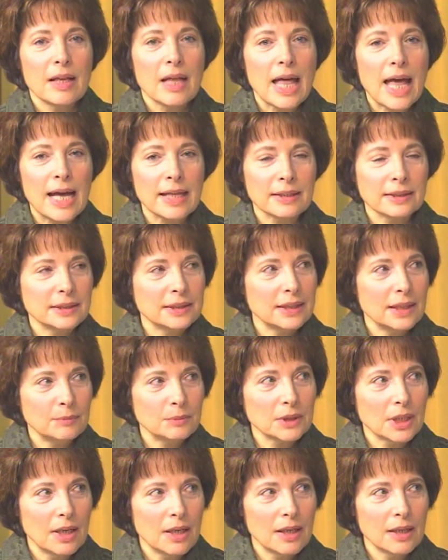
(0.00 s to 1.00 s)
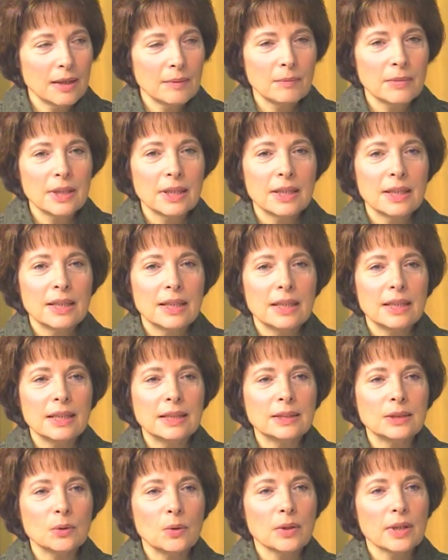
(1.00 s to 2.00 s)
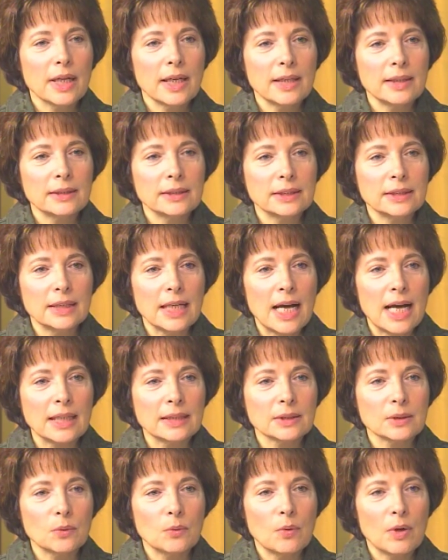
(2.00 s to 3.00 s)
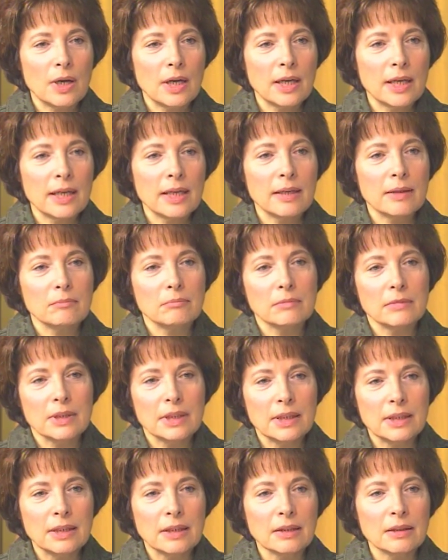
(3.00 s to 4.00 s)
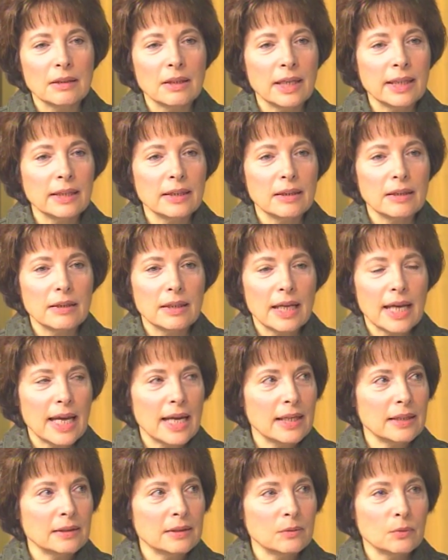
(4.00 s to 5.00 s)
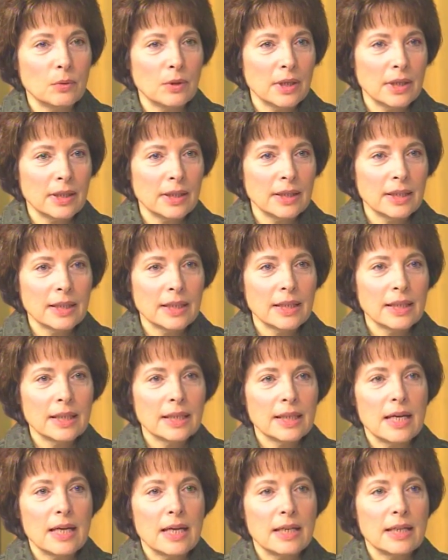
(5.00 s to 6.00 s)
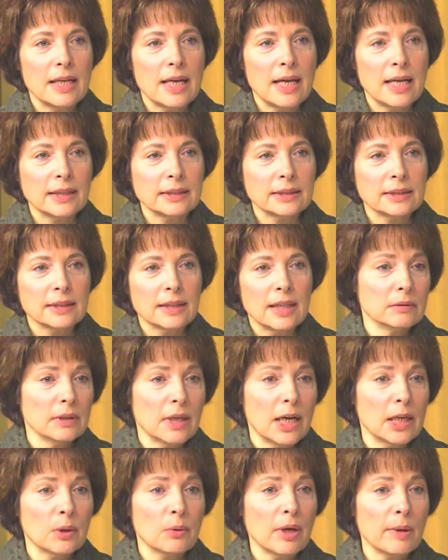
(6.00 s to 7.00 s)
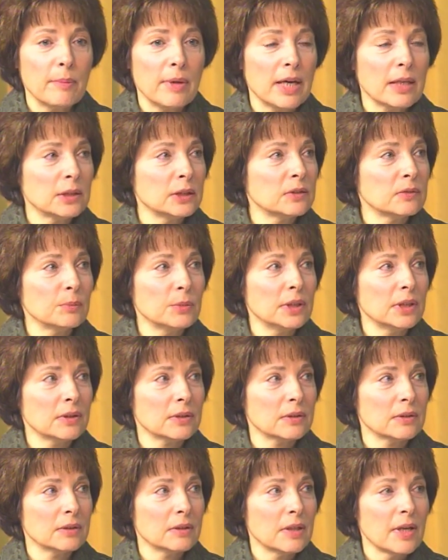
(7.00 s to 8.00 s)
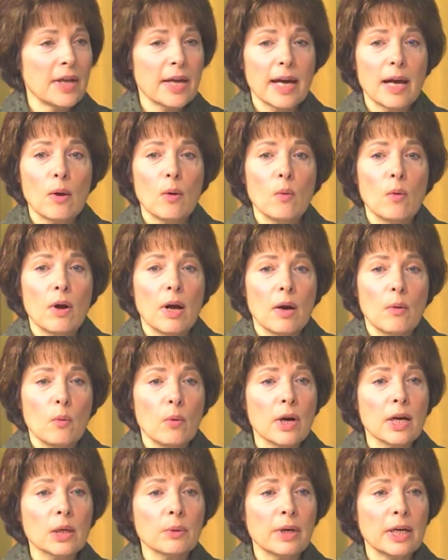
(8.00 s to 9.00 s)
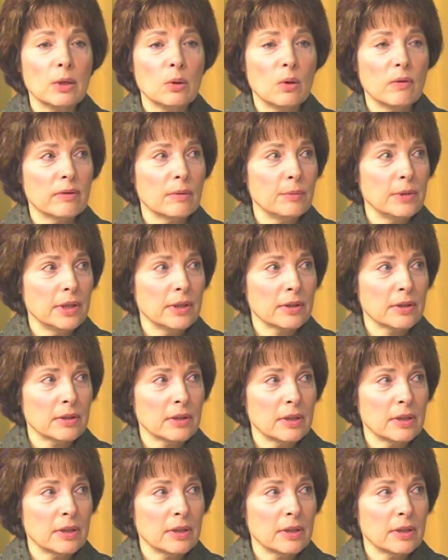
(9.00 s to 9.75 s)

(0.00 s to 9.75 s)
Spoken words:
At the same time, it's okay to ask why in a light-handed way and ask, how do I manage from here? Where do I go from here?